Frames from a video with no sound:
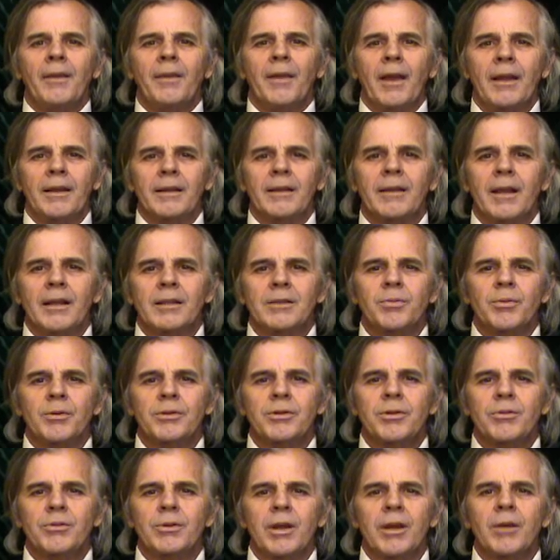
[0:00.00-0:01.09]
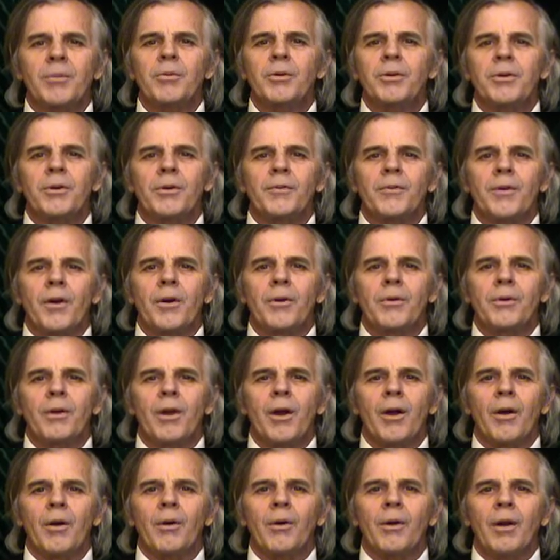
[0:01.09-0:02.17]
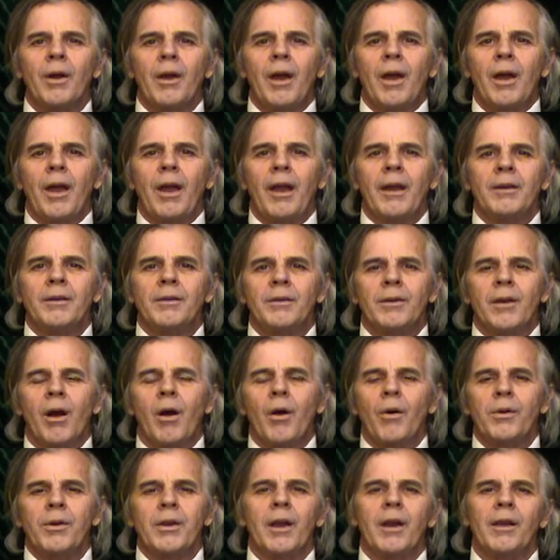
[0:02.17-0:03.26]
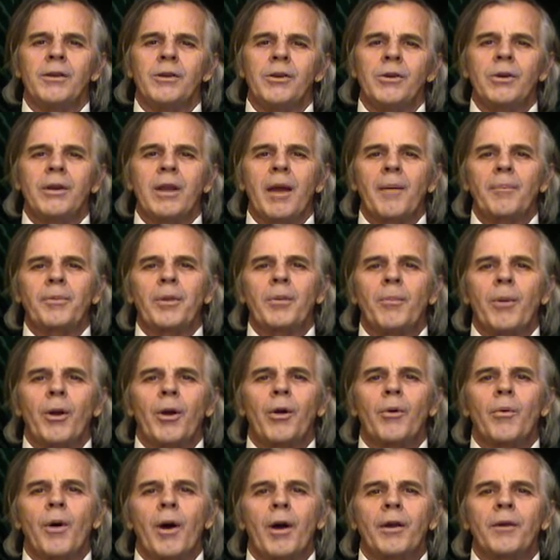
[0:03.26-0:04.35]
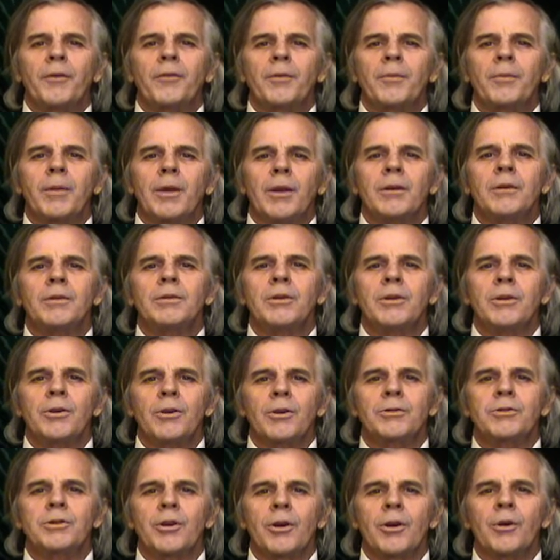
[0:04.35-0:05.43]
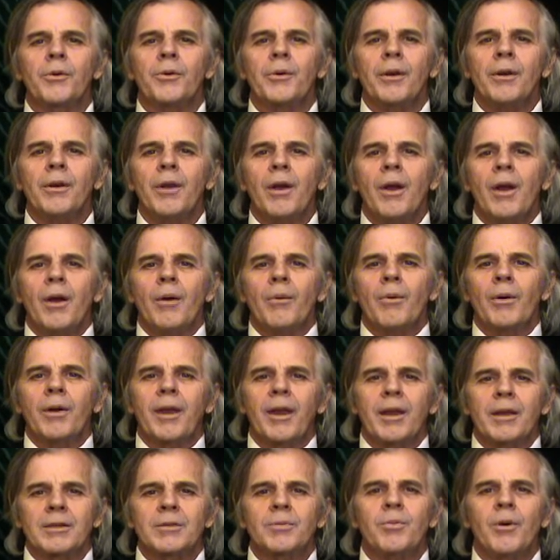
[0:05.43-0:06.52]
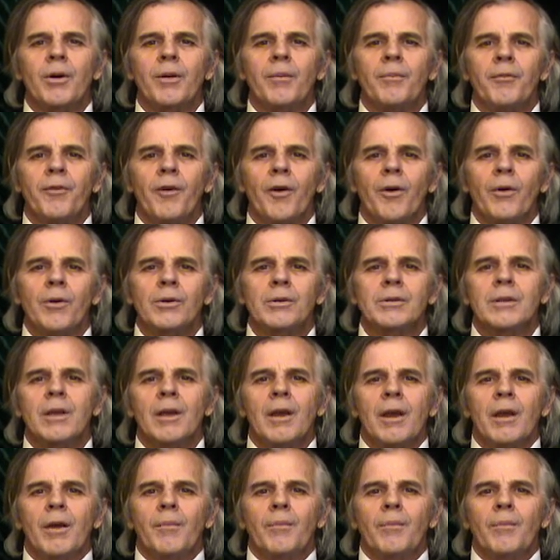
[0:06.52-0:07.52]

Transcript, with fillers: That that's what you did with your vote no. And oh yeah, you kept the marijuana from getting to your children. Well, guess what, folks?